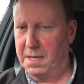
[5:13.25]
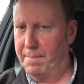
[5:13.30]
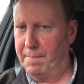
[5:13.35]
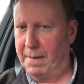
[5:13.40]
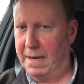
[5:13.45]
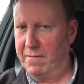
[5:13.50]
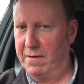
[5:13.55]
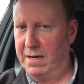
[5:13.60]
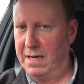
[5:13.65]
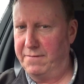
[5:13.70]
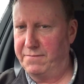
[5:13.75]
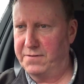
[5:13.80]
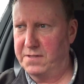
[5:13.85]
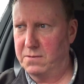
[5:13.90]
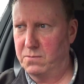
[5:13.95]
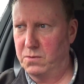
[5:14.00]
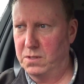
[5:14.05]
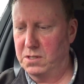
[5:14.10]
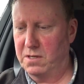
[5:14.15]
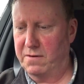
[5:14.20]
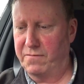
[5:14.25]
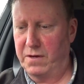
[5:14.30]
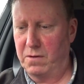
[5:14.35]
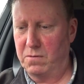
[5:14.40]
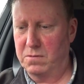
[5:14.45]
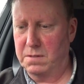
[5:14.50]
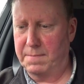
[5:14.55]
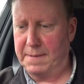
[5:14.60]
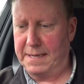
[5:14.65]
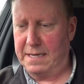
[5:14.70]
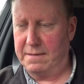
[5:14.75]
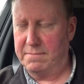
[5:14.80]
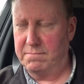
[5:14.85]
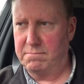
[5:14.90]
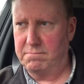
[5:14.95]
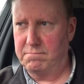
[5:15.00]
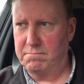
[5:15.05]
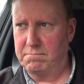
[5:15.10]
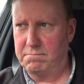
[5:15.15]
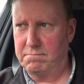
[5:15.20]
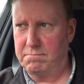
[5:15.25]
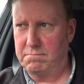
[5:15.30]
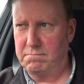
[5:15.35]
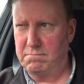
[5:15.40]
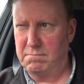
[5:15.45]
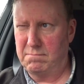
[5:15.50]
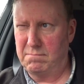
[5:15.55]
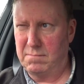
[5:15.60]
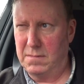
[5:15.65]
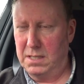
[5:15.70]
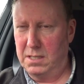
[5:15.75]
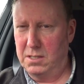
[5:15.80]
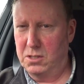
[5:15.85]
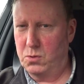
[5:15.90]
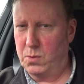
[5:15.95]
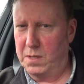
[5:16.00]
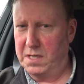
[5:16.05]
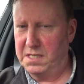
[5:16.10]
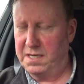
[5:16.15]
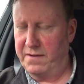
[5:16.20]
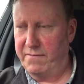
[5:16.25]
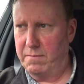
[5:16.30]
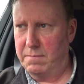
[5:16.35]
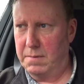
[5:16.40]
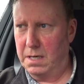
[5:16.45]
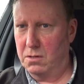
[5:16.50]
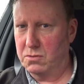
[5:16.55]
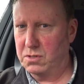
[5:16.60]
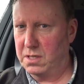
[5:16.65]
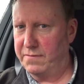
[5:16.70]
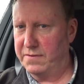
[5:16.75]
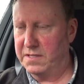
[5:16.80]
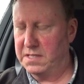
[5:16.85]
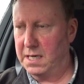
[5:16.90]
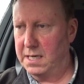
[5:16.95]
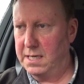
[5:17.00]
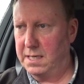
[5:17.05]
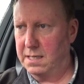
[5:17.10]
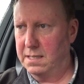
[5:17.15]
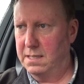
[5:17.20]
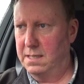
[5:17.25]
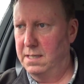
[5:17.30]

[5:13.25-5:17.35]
battery left, which I think was about 27 miles, give or take.